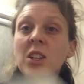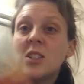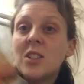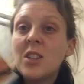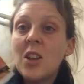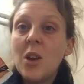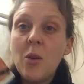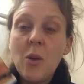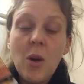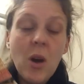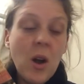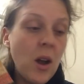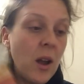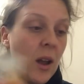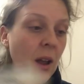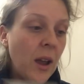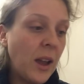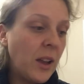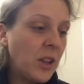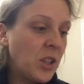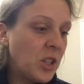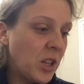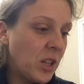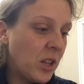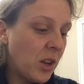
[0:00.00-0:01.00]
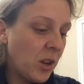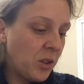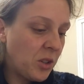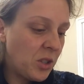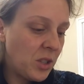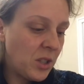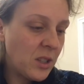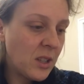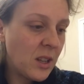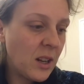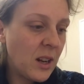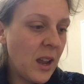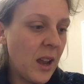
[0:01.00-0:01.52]
So I actually know
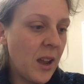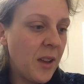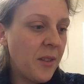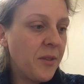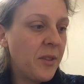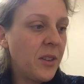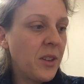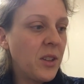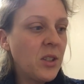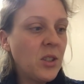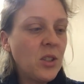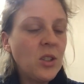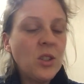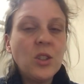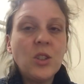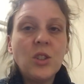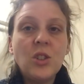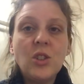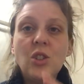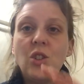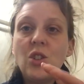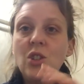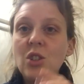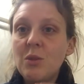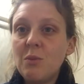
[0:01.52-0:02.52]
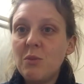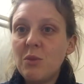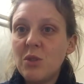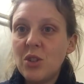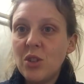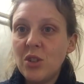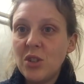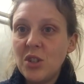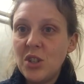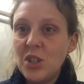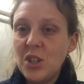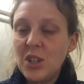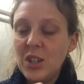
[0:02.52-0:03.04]
she's gonna have some
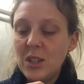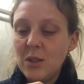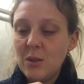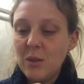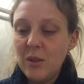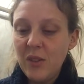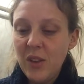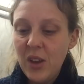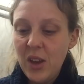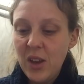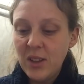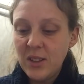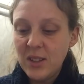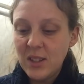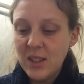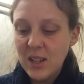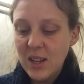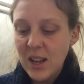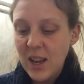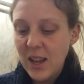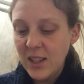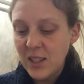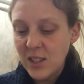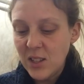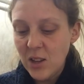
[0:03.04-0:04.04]
sausages with hers today.